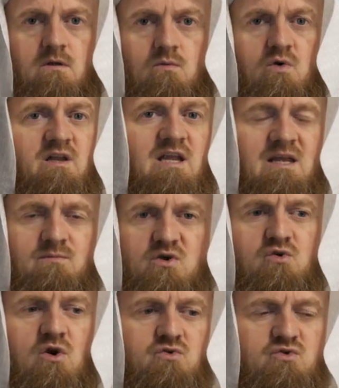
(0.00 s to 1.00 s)
What name are
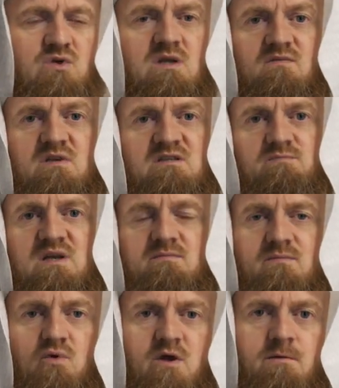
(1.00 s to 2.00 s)
you going to give this
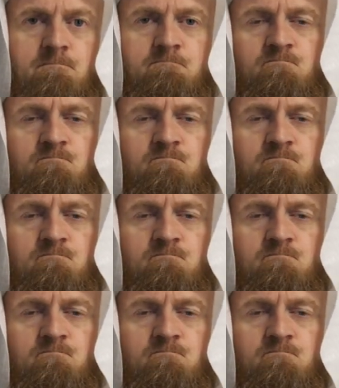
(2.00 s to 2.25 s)
baby boy?